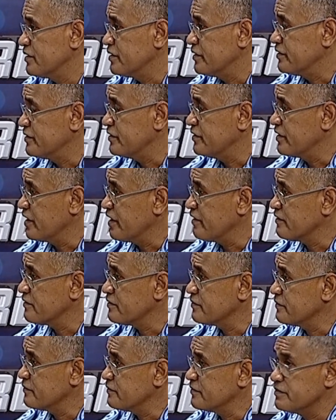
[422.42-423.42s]
In
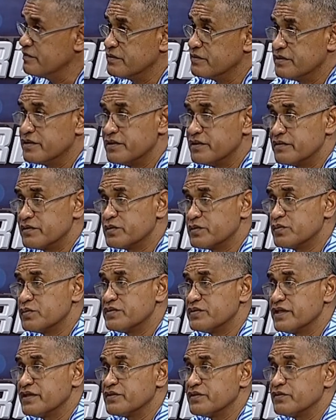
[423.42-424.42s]
the true
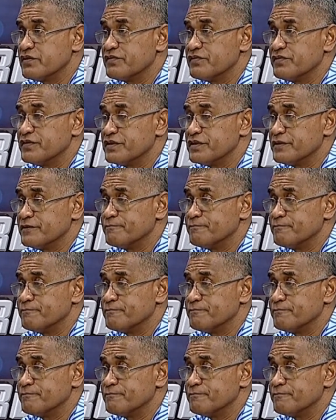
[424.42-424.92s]
sense of